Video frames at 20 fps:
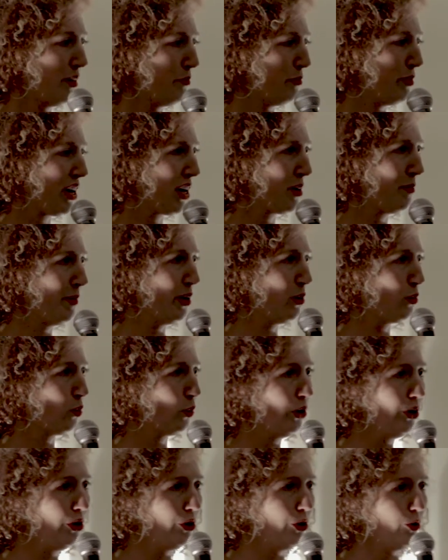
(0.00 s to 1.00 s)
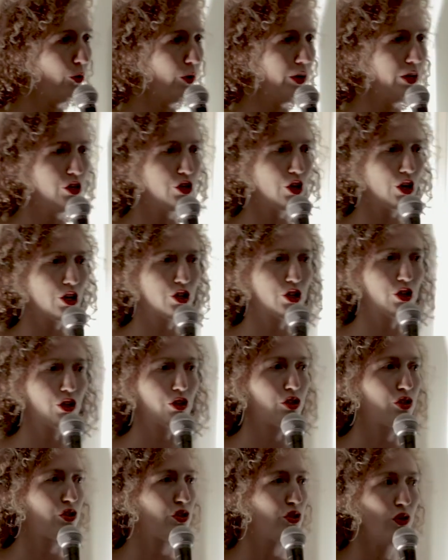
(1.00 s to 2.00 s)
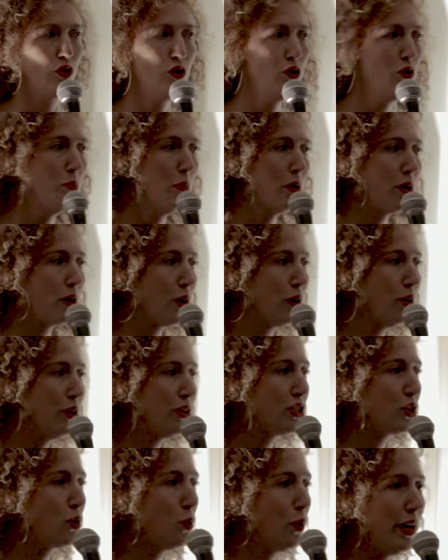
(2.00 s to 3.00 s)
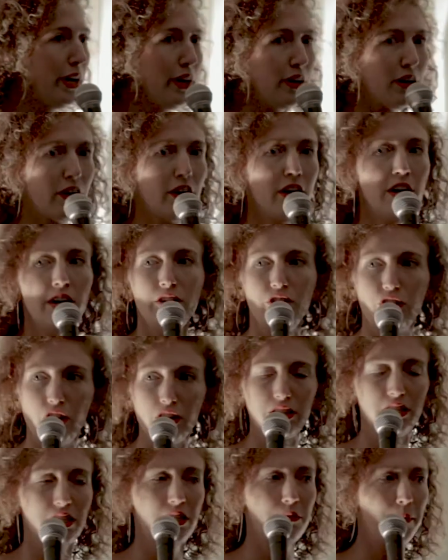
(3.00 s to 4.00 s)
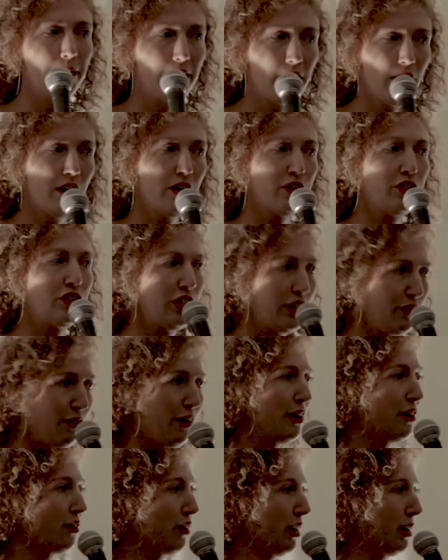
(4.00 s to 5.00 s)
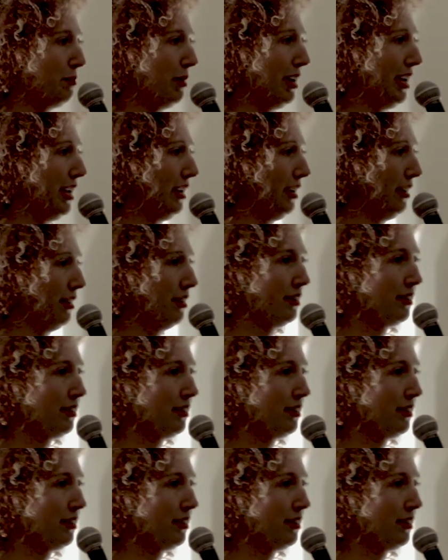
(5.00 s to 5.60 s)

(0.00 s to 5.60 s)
Not gonna be rude and just assume a girl is queer just because she's fingering me.